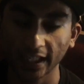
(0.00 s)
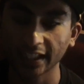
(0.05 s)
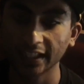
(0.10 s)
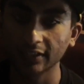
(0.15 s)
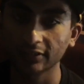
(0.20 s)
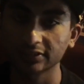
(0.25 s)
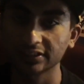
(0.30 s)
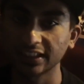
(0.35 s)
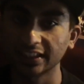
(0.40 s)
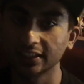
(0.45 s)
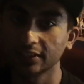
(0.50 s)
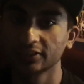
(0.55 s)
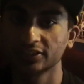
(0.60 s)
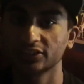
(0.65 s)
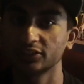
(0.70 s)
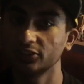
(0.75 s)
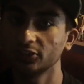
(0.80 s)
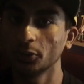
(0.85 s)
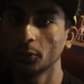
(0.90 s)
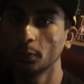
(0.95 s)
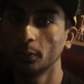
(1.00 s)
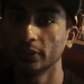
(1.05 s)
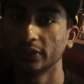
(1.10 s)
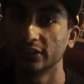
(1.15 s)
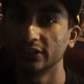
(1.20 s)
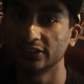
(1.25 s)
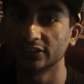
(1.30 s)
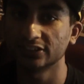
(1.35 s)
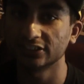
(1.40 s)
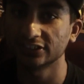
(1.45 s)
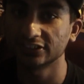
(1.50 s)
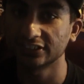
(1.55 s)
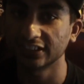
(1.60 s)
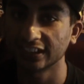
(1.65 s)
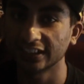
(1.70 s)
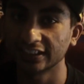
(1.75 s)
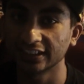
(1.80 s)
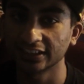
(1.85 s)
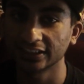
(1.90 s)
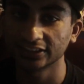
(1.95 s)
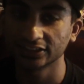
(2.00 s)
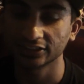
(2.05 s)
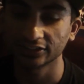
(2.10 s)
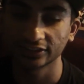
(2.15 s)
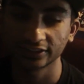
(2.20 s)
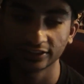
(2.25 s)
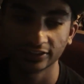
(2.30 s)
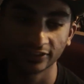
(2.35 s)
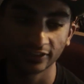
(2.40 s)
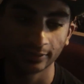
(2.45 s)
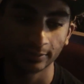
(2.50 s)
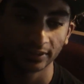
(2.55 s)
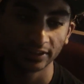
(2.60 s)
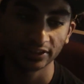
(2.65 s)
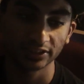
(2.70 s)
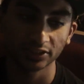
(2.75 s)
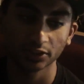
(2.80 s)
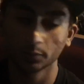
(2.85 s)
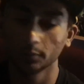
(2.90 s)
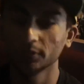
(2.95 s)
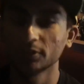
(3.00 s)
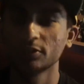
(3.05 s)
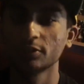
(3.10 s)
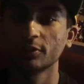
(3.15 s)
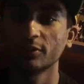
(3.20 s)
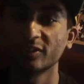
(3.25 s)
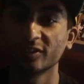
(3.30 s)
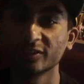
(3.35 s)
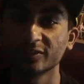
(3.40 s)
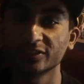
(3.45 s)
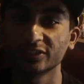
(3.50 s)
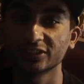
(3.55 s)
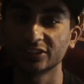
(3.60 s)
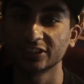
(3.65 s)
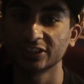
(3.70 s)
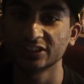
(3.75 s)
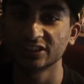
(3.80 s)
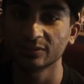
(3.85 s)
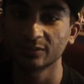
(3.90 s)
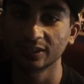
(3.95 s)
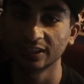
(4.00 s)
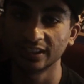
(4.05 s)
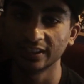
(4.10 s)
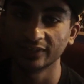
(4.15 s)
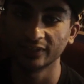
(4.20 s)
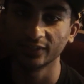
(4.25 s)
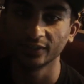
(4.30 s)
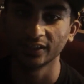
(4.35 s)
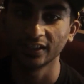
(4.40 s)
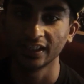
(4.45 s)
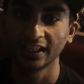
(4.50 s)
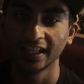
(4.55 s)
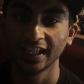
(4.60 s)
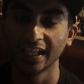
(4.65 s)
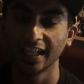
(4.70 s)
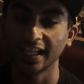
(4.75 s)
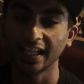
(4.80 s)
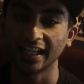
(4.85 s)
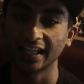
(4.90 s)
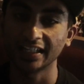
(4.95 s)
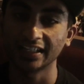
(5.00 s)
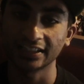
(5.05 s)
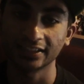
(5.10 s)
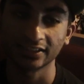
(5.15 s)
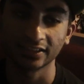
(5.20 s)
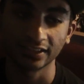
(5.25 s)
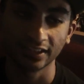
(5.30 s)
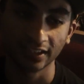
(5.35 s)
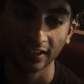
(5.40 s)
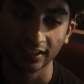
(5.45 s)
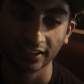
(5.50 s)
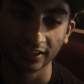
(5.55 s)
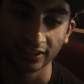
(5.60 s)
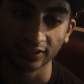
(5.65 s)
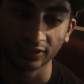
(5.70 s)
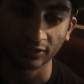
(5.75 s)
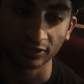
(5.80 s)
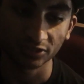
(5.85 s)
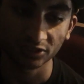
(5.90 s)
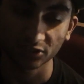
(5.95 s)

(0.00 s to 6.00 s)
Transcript: And I was like, it's stupid to sustain the industry, you know what I mean? It's stupid showing your receipts or whatever. And, you know,